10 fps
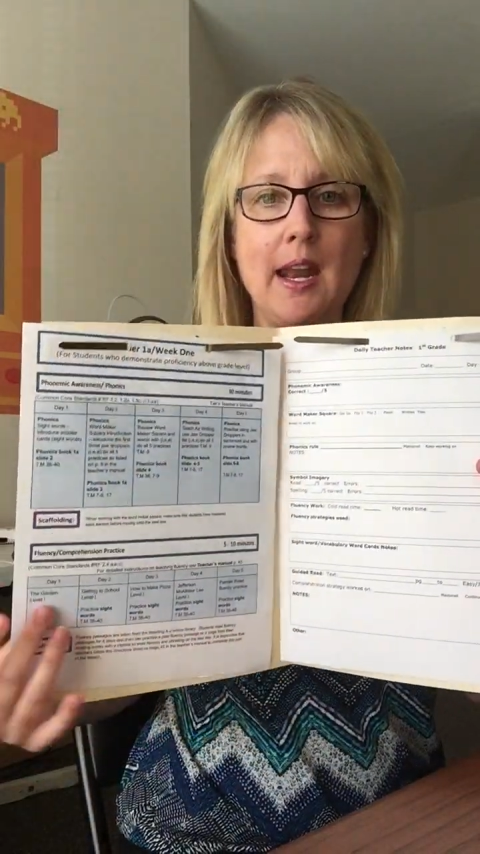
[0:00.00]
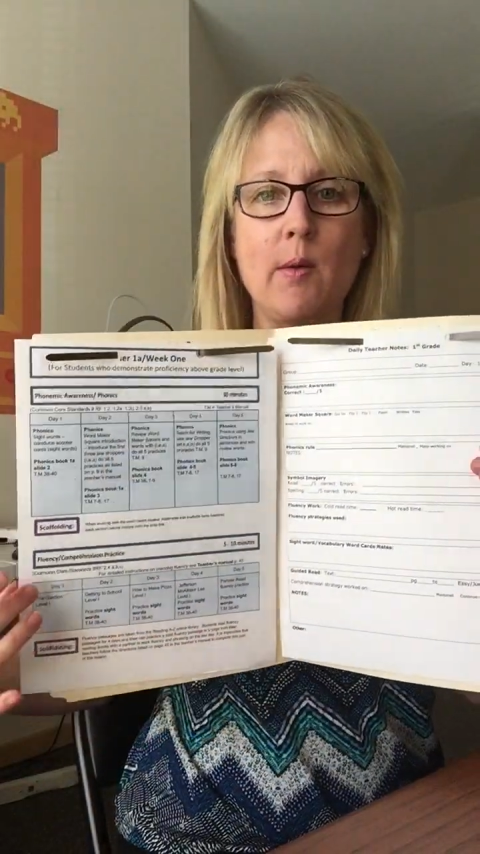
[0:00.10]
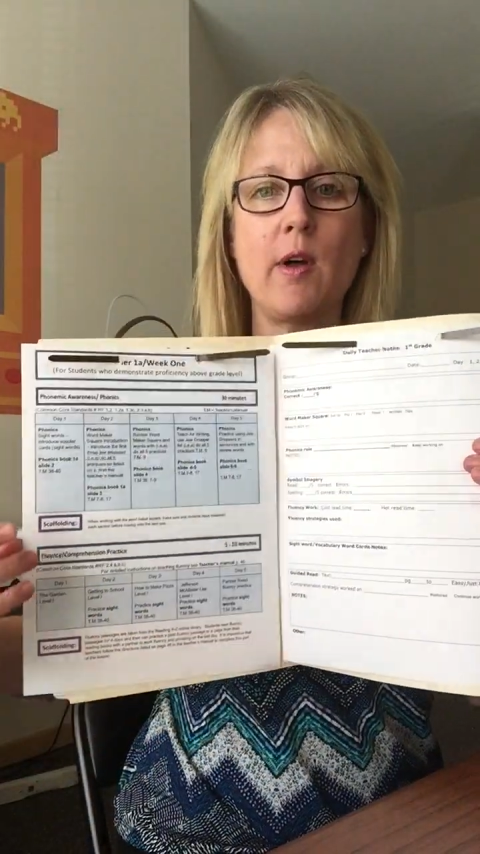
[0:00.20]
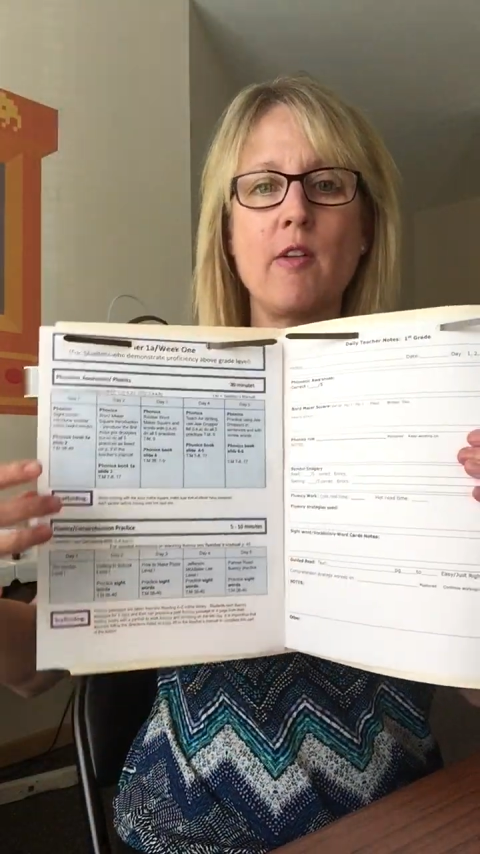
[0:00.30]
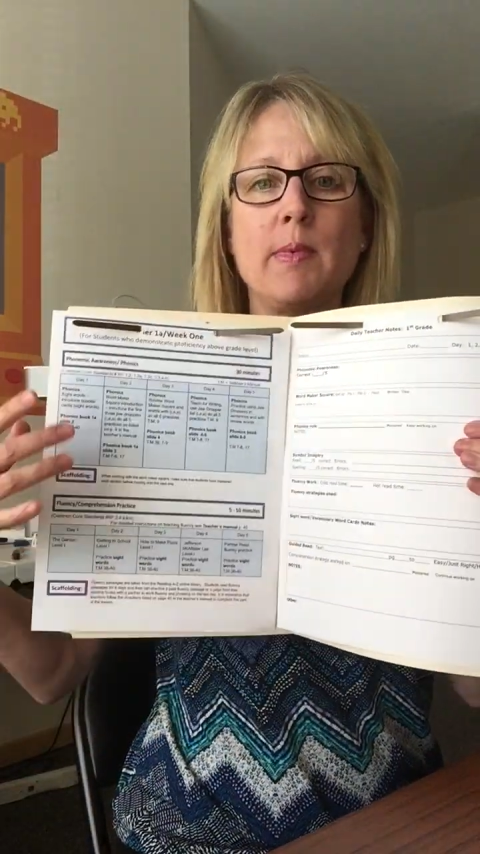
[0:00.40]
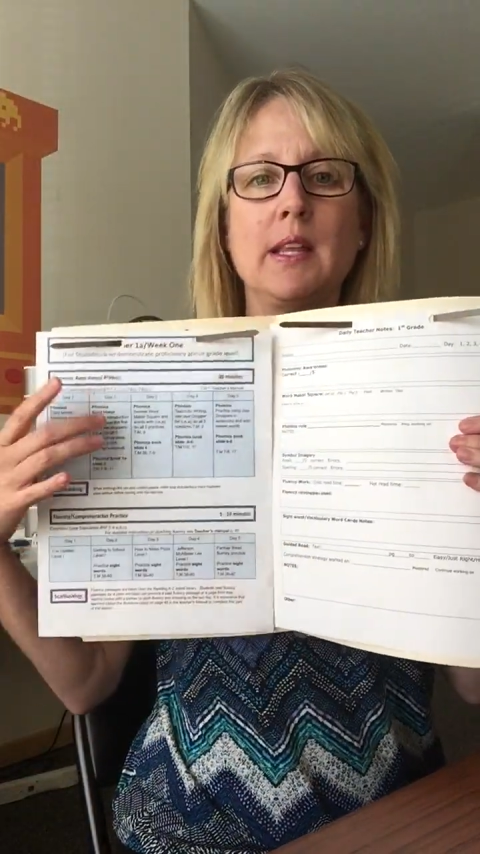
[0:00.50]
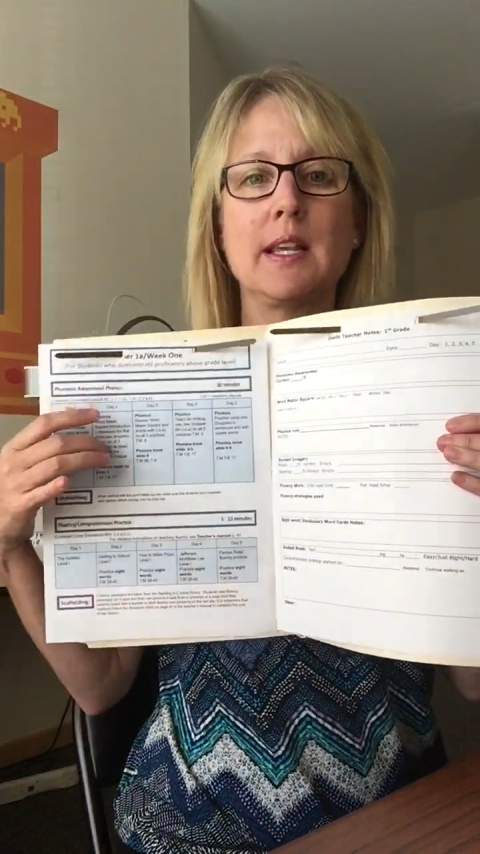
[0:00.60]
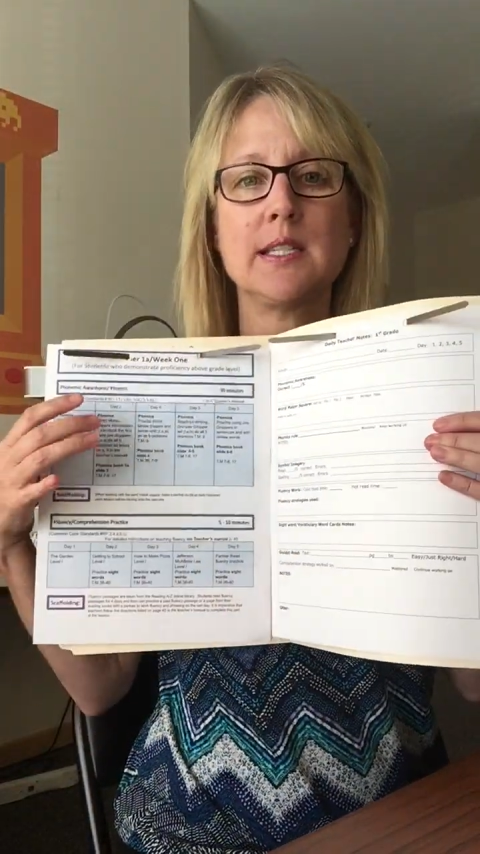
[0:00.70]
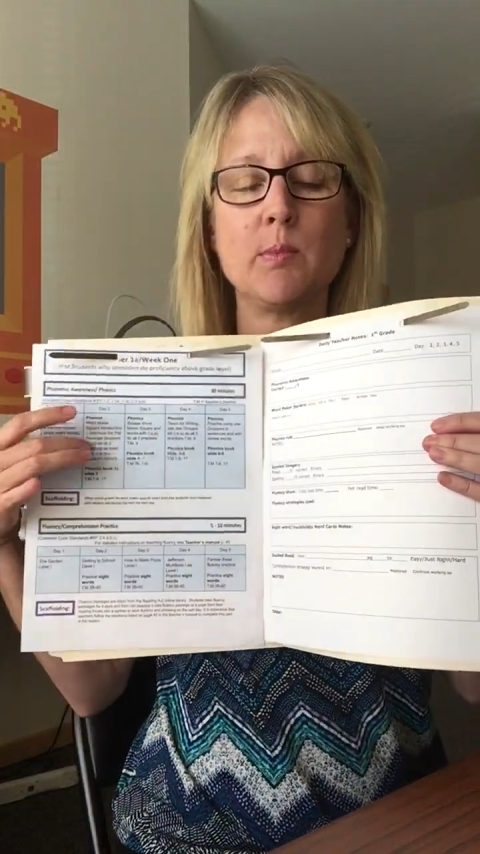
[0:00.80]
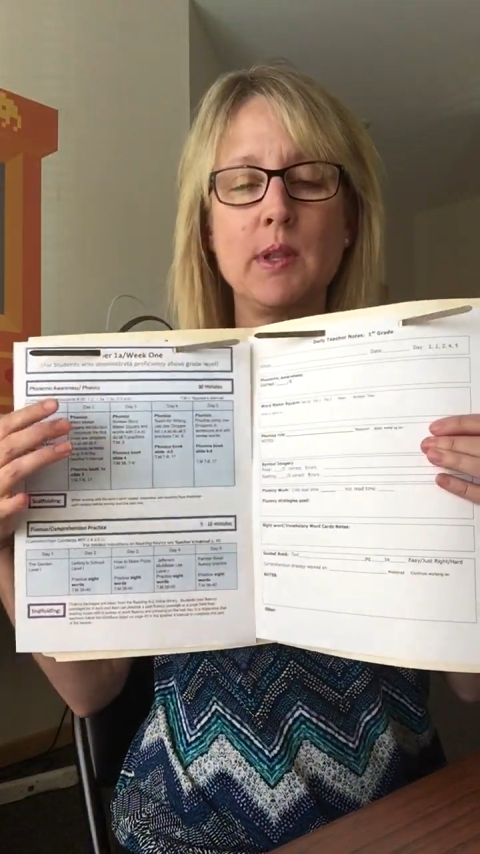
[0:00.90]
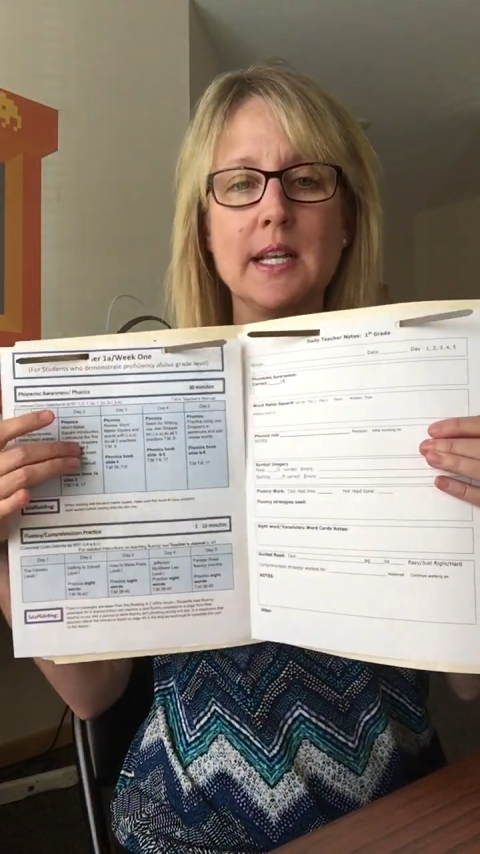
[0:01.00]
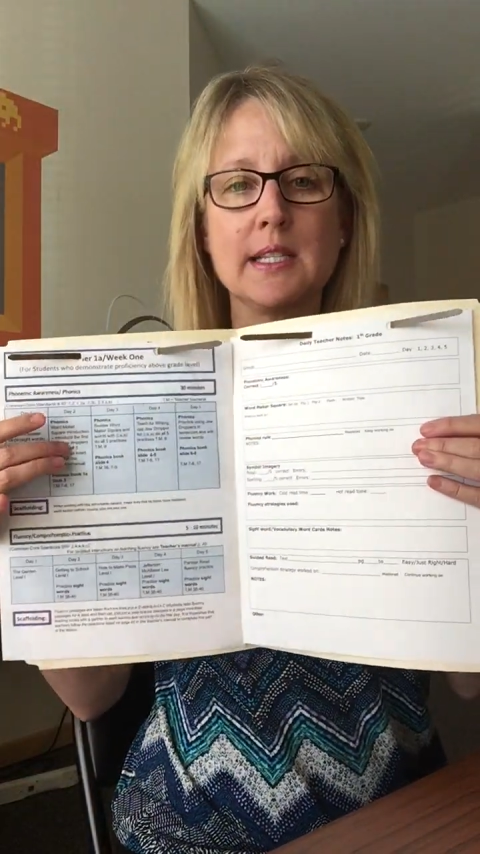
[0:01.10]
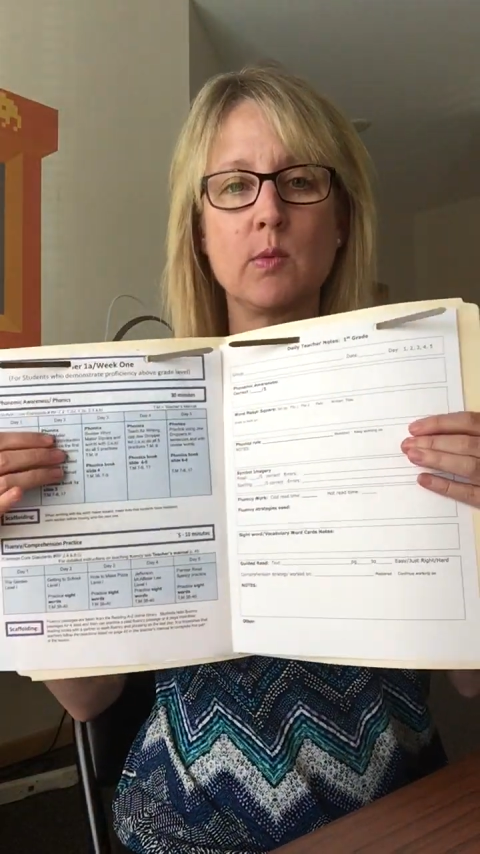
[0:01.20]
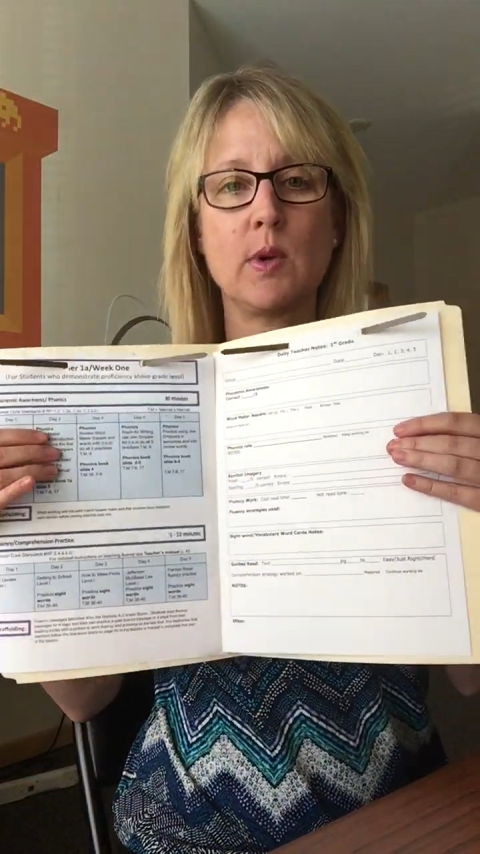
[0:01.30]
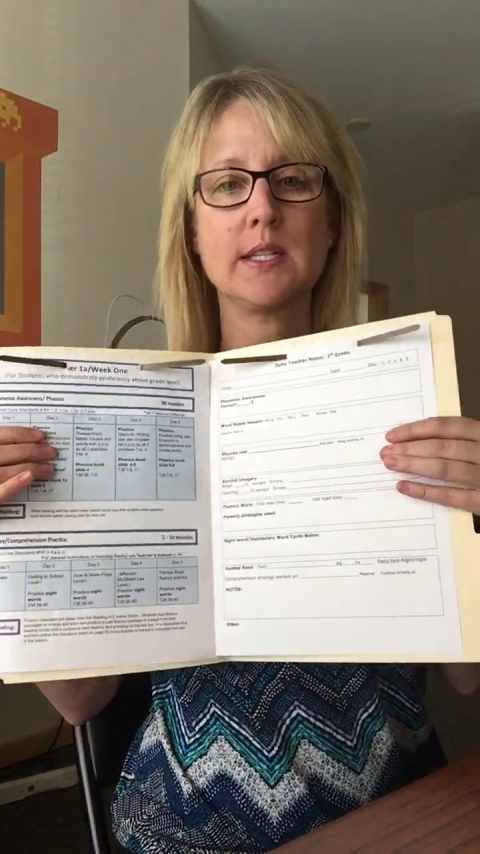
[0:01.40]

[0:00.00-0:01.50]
and I will have my lesson plans on